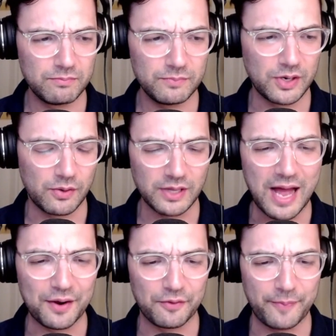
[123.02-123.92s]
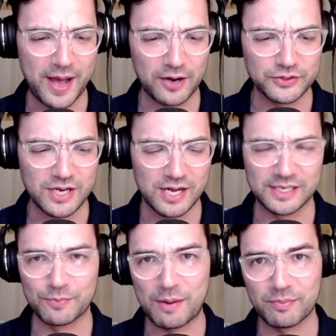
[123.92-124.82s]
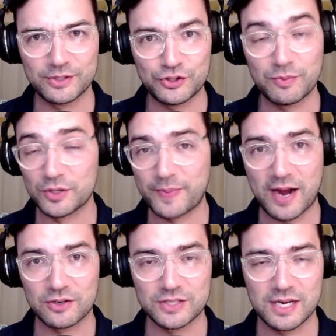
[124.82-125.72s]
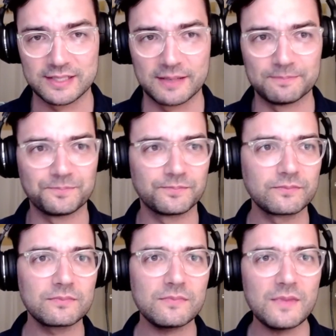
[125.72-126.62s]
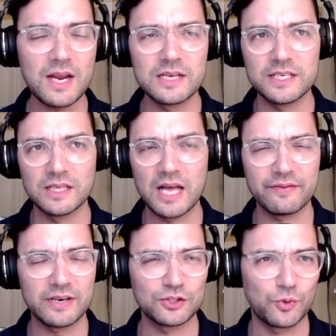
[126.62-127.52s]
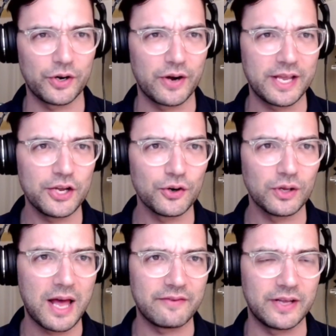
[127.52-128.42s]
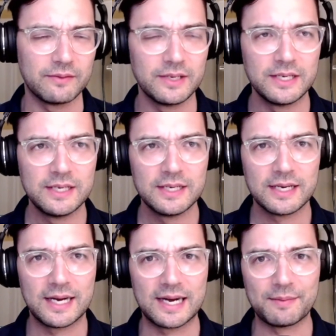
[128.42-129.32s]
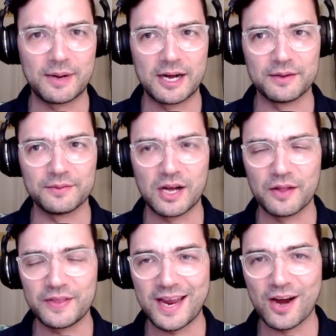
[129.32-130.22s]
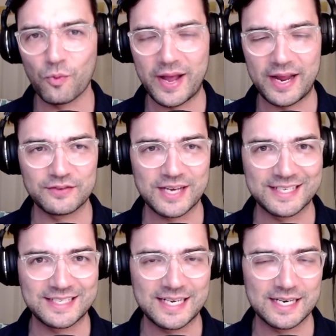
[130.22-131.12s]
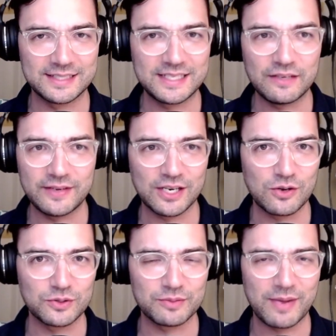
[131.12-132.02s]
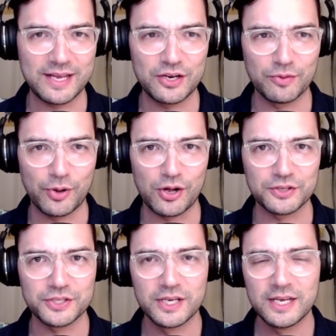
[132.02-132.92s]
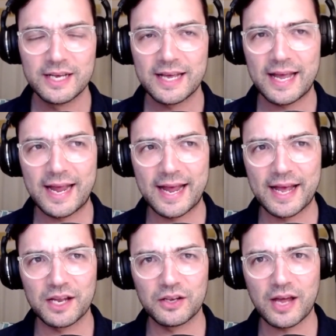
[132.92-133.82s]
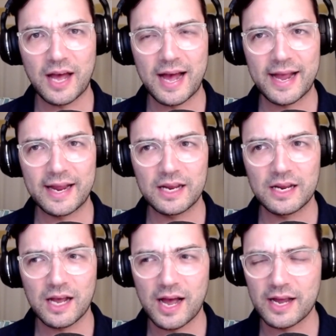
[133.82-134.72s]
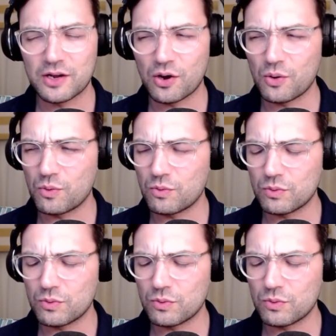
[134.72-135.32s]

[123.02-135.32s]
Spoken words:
a lot of Packers content, probably too much Packers content. I see a lot of it on Twitter. I hear a lot of it on the airwaves. I see it on TV. It goes in my earballs. And I go,